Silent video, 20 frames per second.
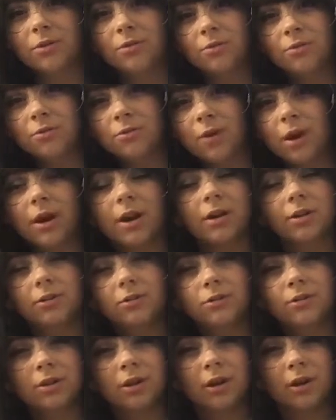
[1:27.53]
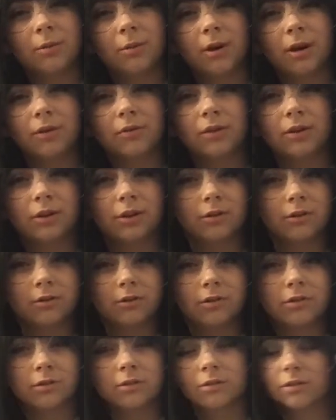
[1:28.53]
oh, why not do DIY
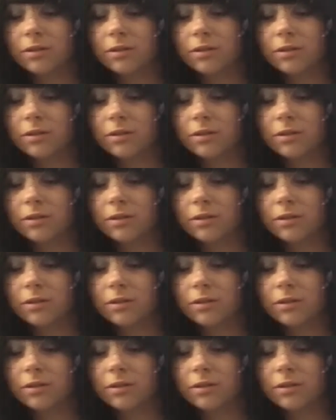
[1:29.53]
videos?